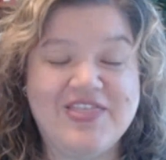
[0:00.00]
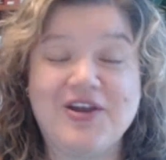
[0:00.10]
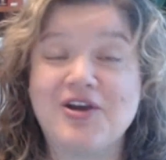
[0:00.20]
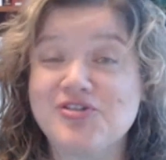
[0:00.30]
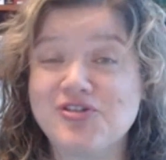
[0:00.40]

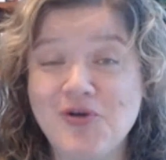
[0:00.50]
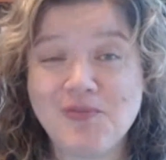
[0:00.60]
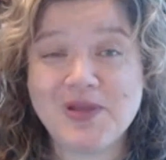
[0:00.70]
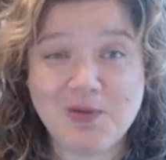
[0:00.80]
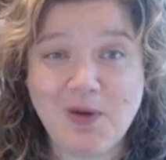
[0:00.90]
There are so
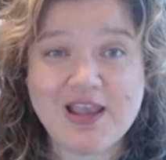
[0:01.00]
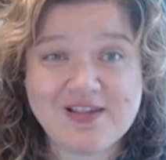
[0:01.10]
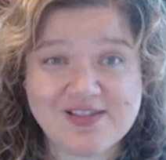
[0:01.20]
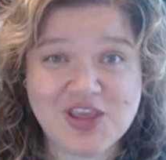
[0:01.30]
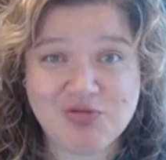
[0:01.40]
many
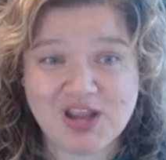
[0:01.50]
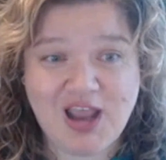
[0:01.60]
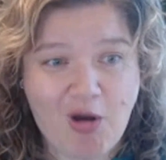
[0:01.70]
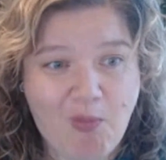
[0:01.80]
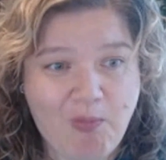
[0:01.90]
ways that you can
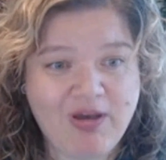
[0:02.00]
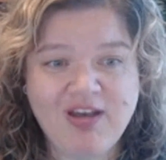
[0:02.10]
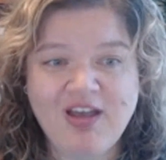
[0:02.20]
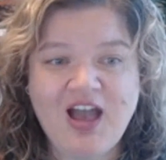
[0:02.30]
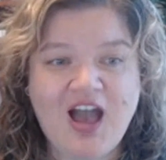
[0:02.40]
help.
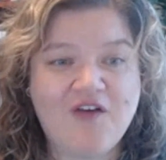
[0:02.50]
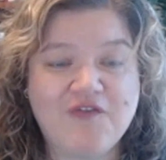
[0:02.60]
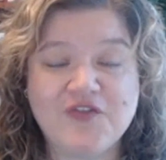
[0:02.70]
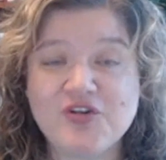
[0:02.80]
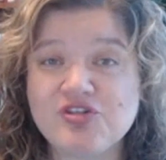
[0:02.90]

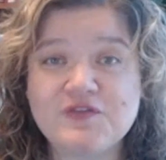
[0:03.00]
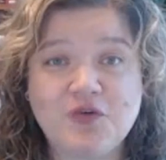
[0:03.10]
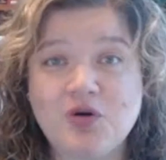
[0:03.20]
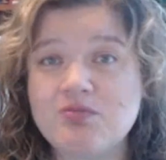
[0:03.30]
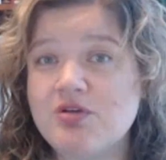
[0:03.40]
First and
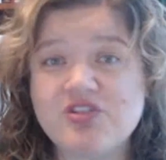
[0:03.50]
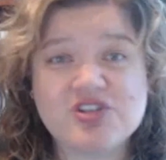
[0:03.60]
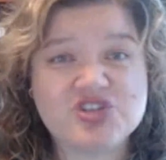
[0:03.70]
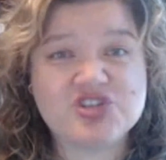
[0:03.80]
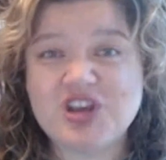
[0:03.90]
foremost,
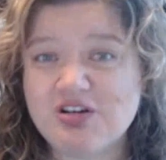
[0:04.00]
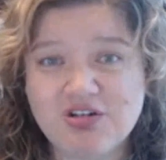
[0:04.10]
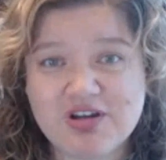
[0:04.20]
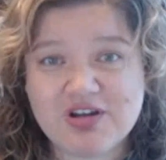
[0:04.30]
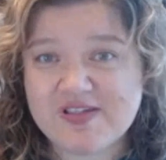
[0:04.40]
share
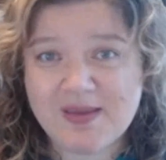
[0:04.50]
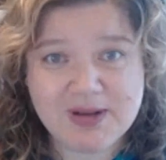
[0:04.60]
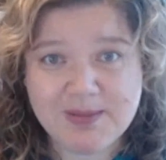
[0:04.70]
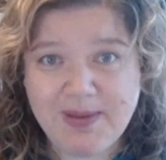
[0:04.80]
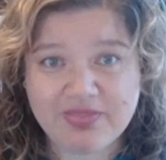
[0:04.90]
your
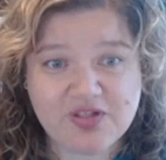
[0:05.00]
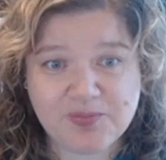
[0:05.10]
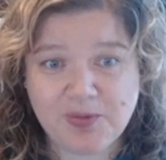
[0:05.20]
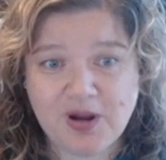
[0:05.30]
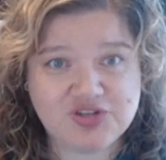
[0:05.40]
excitement about this
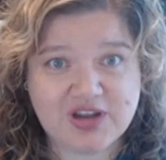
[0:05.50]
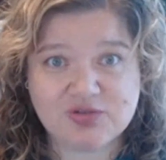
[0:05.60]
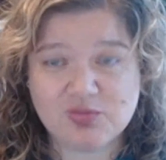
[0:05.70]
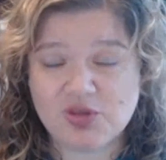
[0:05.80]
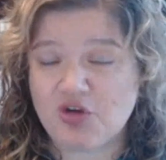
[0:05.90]
project
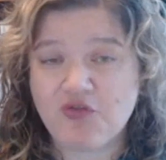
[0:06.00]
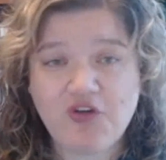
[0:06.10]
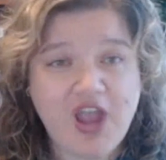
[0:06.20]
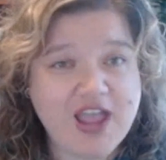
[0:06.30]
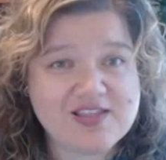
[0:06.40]
with your
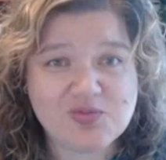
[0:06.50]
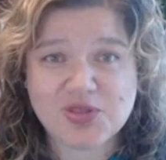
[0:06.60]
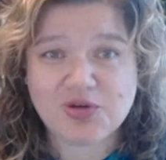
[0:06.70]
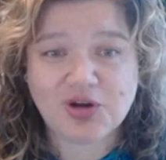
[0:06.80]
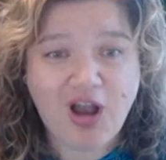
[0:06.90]
friends,
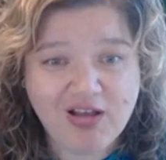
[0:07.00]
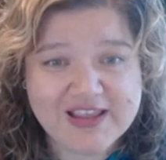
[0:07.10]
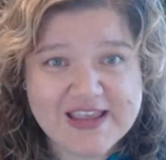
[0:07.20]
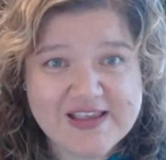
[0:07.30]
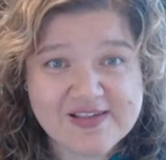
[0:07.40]
with your
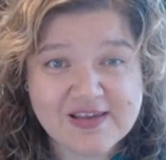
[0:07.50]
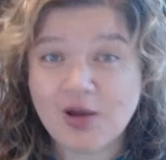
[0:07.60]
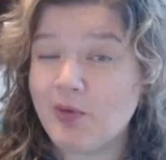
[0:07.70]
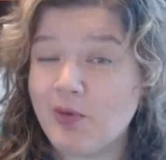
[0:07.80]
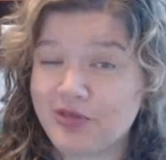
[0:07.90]
colleagues,
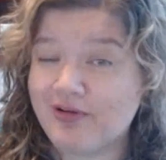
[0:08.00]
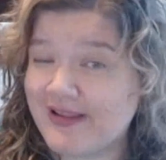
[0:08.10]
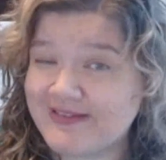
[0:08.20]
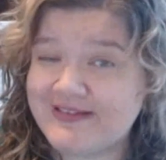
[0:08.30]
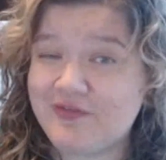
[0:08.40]
with your
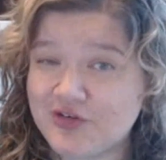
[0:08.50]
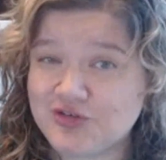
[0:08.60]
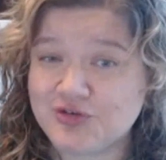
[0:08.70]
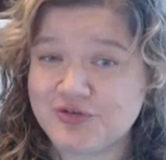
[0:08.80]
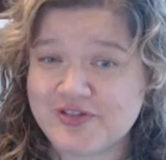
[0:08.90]
elected
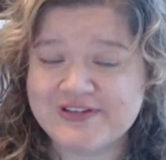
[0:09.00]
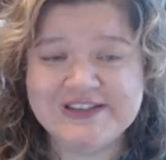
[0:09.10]
officials.